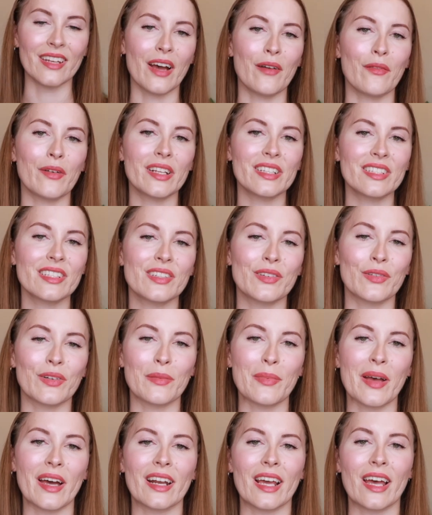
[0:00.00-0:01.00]
Now I wanted to talk
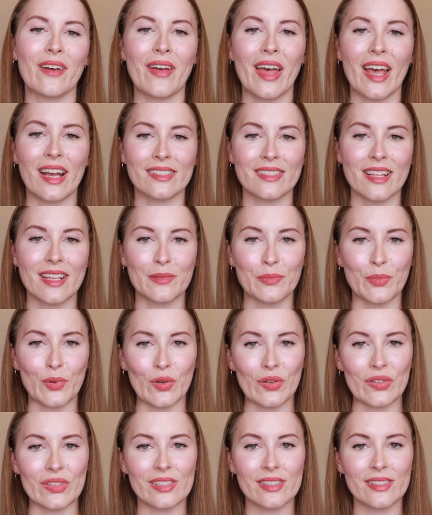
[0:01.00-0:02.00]
about how I access
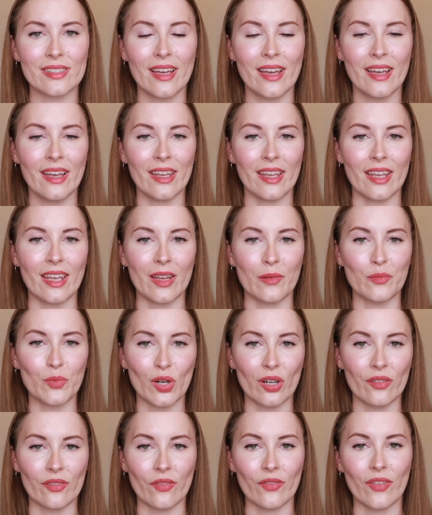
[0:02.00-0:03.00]
books in
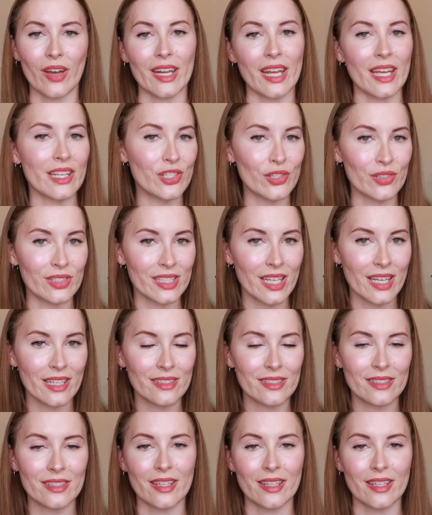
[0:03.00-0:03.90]
more of a financial sense,